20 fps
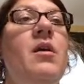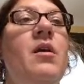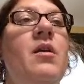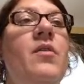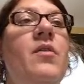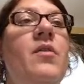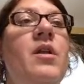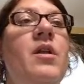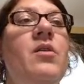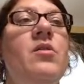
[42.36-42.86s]

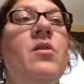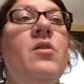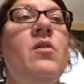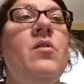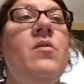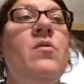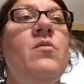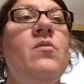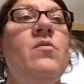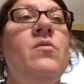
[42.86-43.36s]
and then it
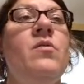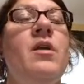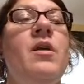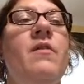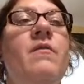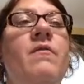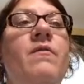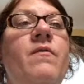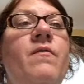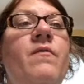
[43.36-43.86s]
shows
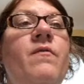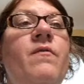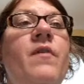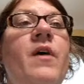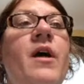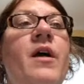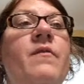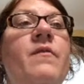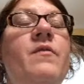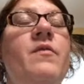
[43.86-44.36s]
that
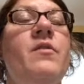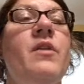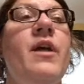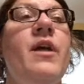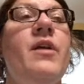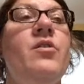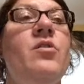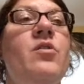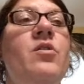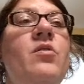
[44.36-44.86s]

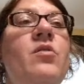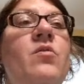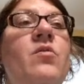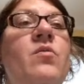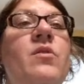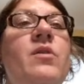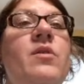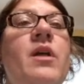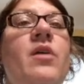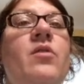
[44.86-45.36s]

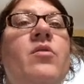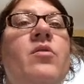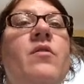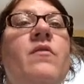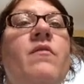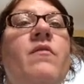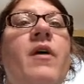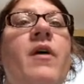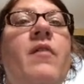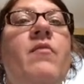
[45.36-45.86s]
5/2 is
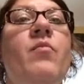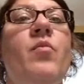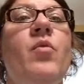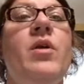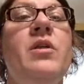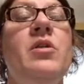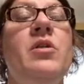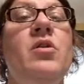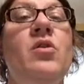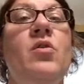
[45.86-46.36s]
actually
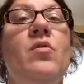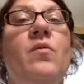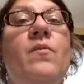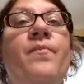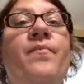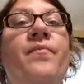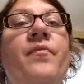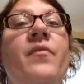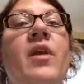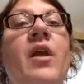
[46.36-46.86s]
5.2.
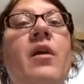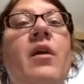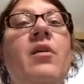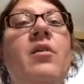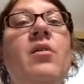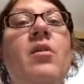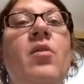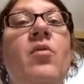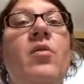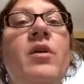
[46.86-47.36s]

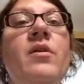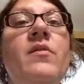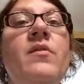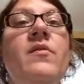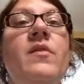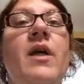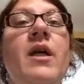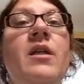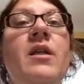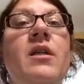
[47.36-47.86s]

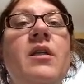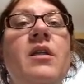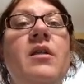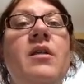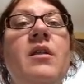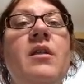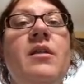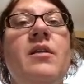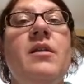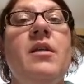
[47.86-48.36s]
Notice I did
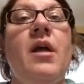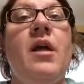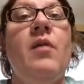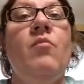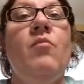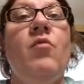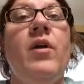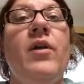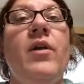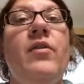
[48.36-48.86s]
this
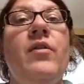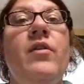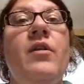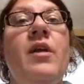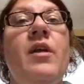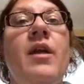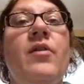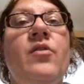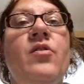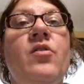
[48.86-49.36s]
time write
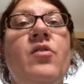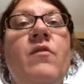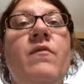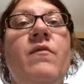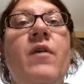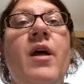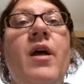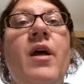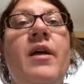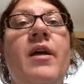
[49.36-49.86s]
the extra
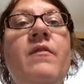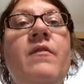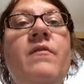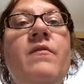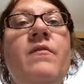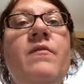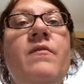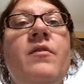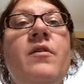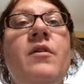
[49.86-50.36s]

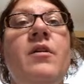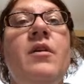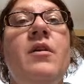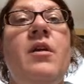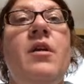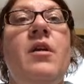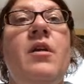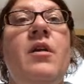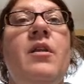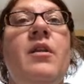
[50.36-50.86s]
5.
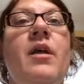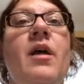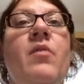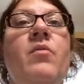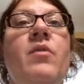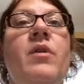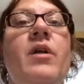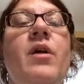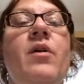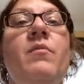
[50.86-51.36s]

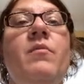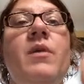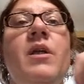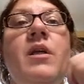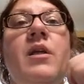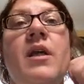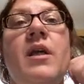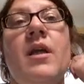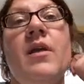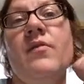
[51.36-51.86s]
That would help me
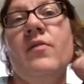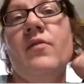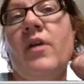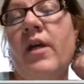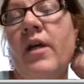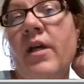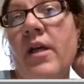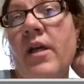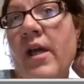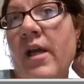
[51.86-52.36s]
in case
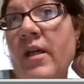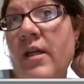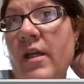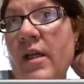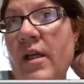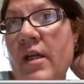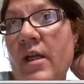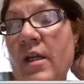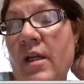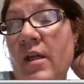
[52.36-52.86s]
I had
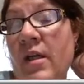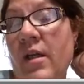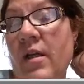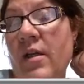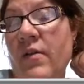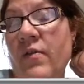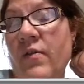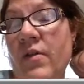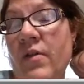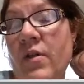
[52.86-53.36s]
any
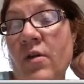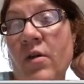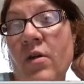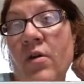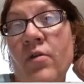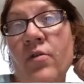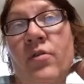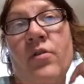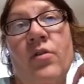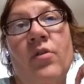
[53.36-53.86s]

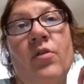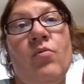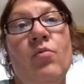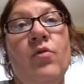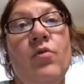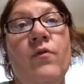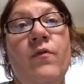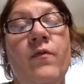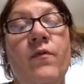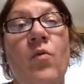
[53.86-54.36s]
zeros
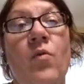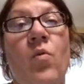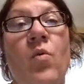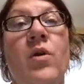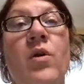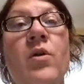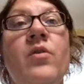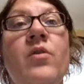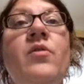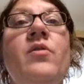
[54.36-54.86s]
through
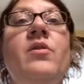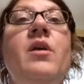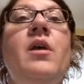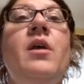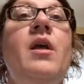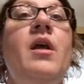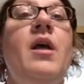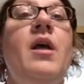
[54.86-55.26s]
fours.